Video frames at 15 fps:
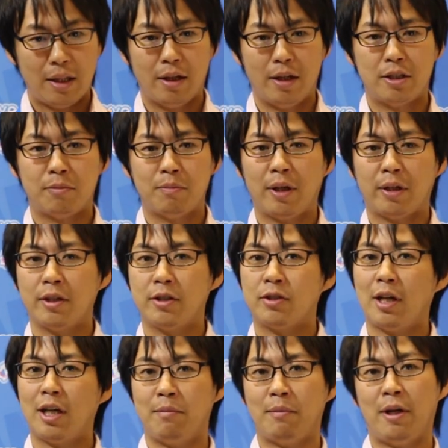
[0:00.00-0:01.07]
let's make this
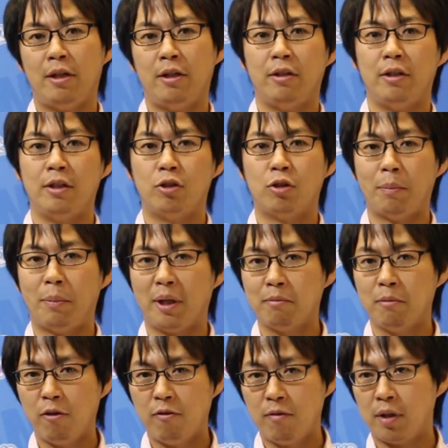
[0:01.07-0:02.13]
anime into a big
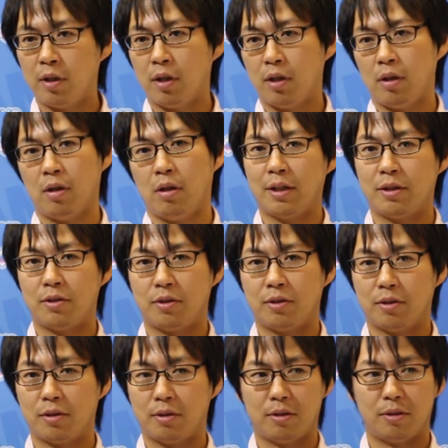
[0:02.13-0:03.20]
movement. That's
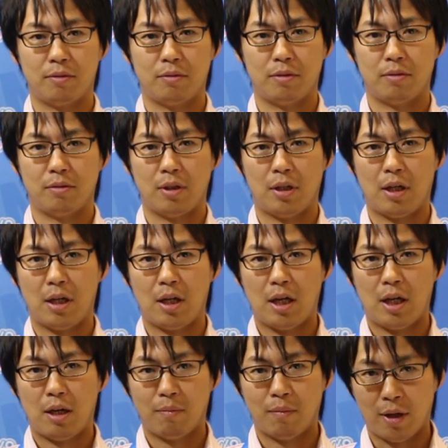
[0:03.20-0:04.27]

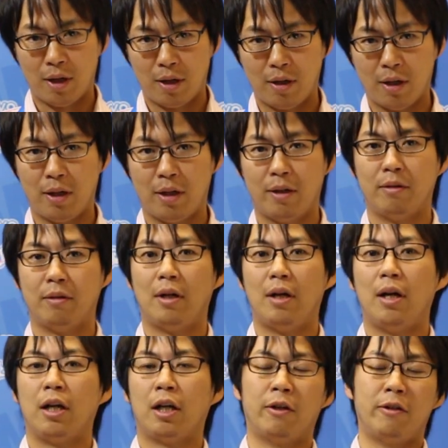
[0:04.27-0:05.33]
my
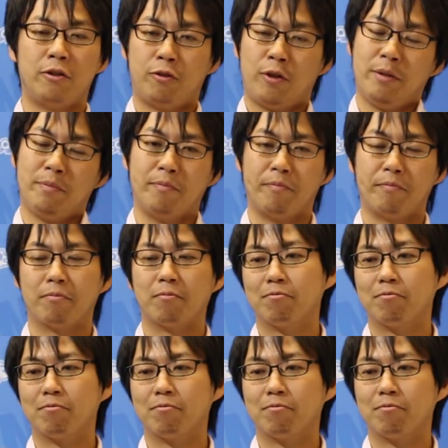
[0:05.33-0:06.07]
current dream.